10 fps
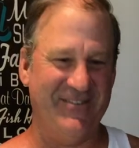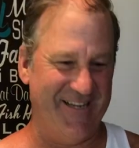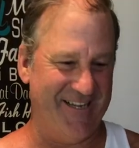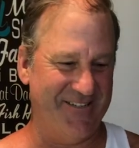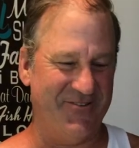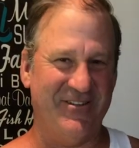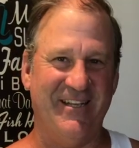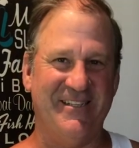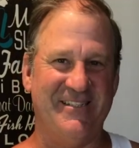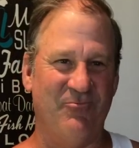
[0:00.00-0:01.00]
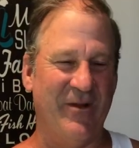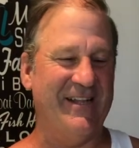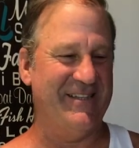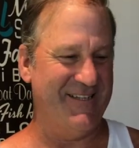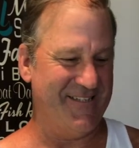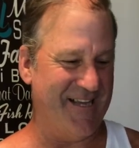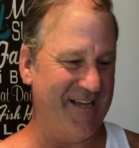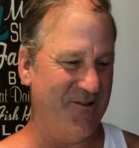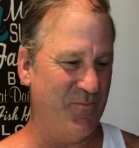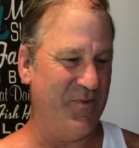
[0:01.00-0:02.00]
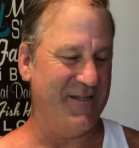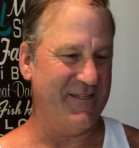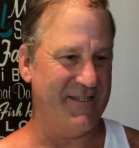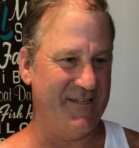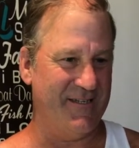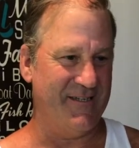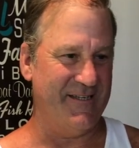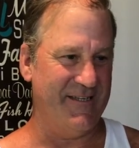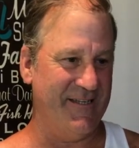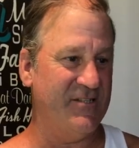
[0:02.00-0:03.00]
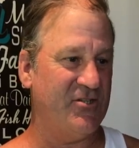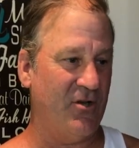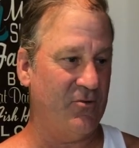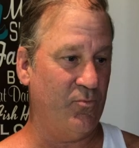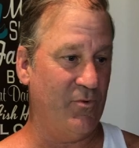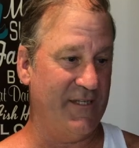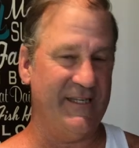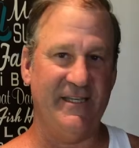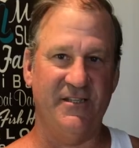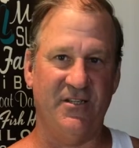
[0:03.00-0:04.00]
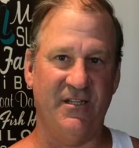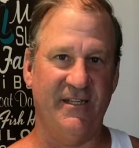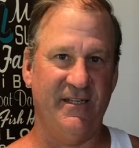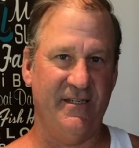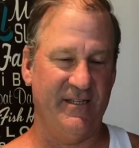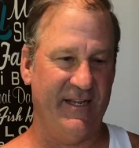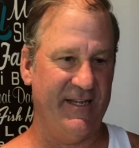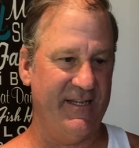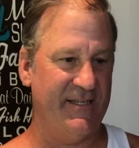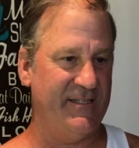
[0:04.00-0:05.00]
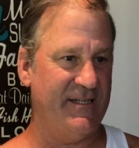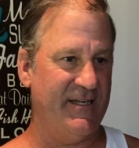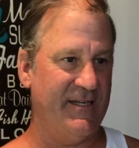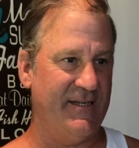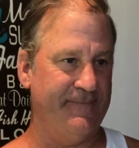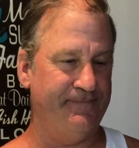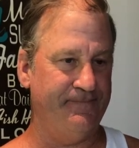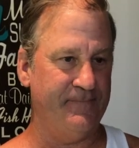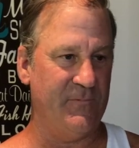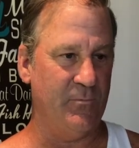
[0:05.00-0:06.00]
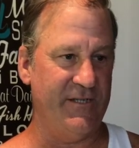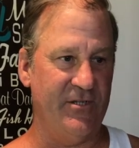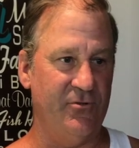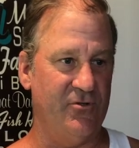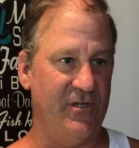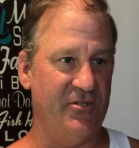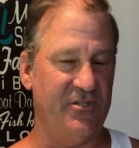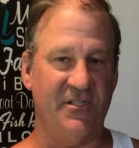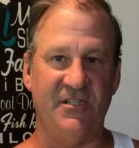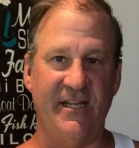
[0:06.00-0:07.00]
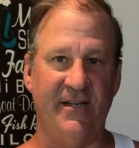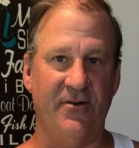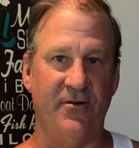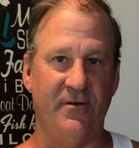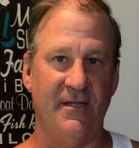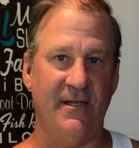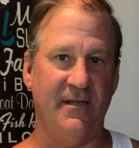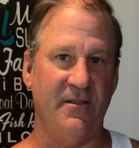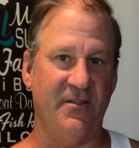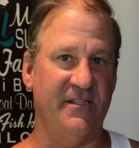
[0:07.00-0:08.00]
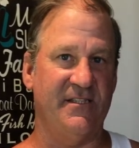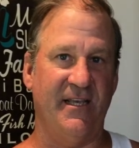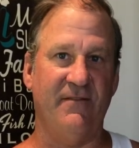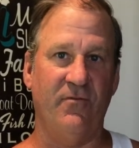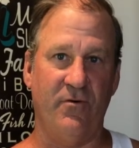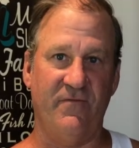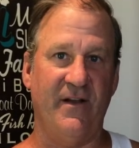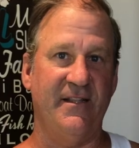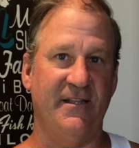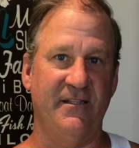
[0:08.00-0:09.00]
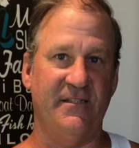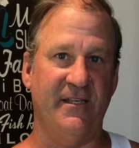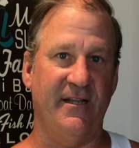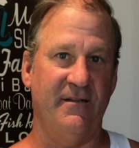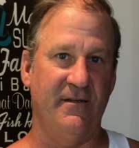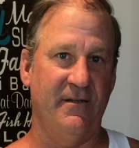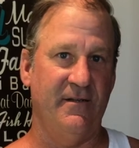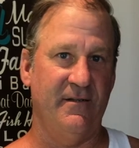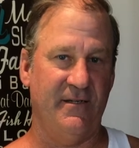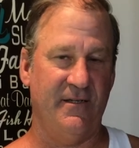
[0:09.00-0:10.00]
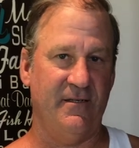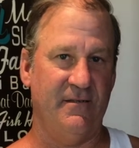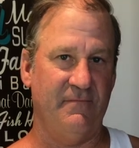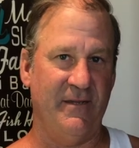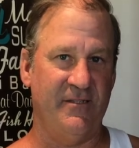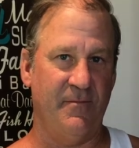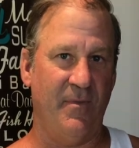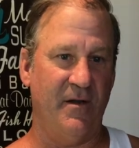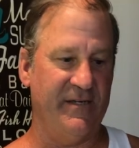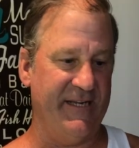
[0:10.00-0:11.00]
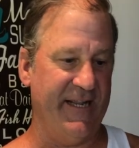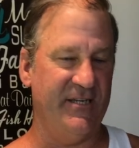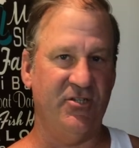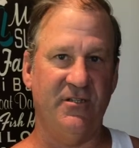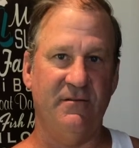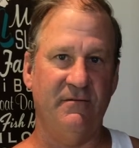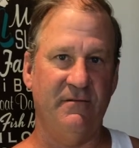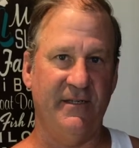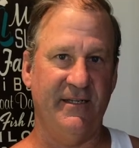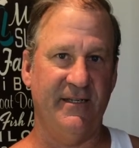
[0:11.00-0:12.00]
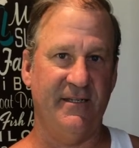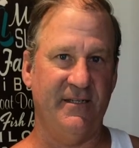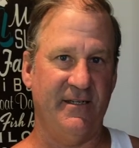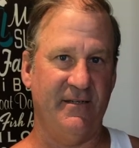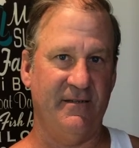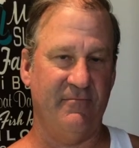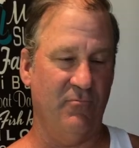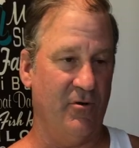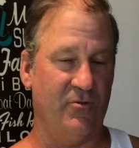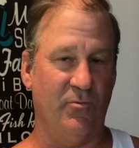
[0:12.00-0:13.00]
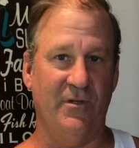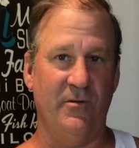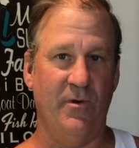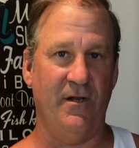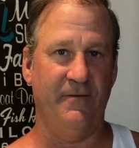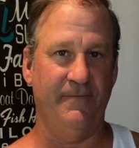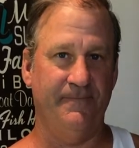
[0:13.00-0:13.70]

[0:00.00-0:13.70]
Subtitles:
Yeah, a little less weight than tile, but it installed really easily, and we used just a standard thin set, fortified thin set, as a bonding agent, and it worked really well.